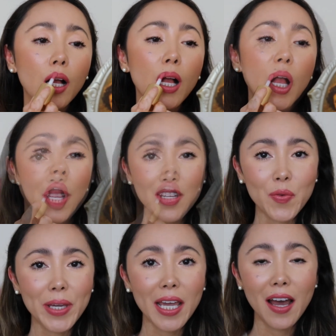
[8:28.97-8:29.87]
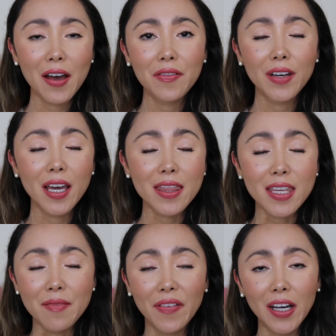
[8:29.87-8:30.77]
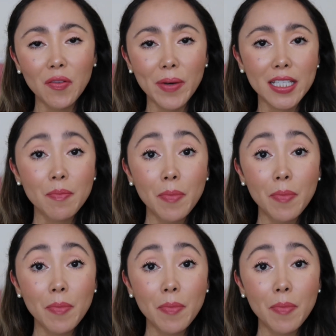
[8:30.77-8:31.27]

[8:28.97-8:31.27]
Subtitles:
And here we have the Velvet